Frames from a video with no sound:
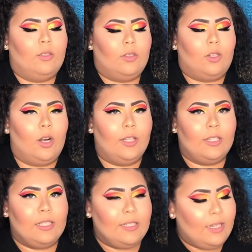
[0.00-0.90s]
Sorry,
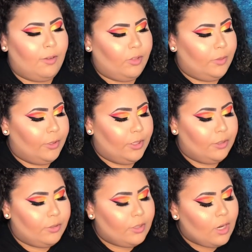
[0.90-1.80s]
this has definitely been
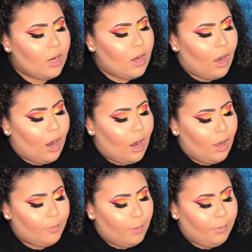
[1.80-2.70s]
used.
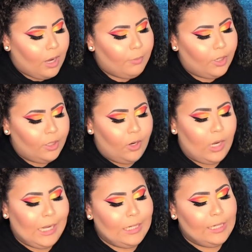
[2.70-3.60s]
Um, but I'm going to go
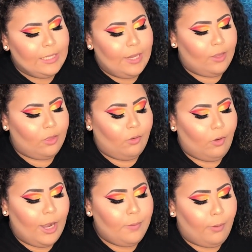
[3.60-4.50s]
ahead and take the
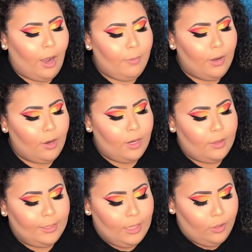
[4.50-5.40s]
red primary,
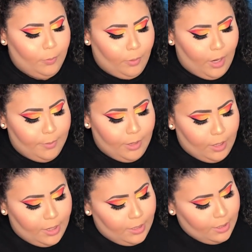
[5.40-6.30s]
the yellow
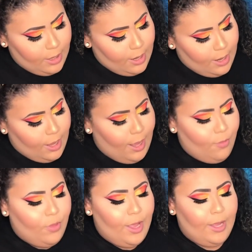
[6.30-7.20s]
primary,
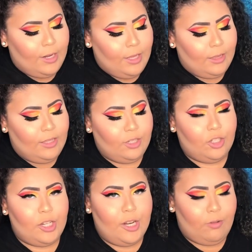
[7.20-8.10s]
and then this
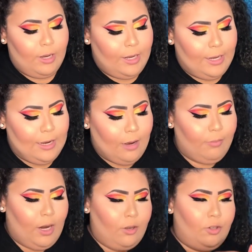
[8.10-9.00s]
shade right here.
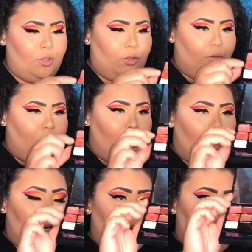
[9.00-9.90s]
I'm not
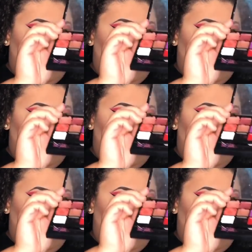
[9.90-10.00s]
sure.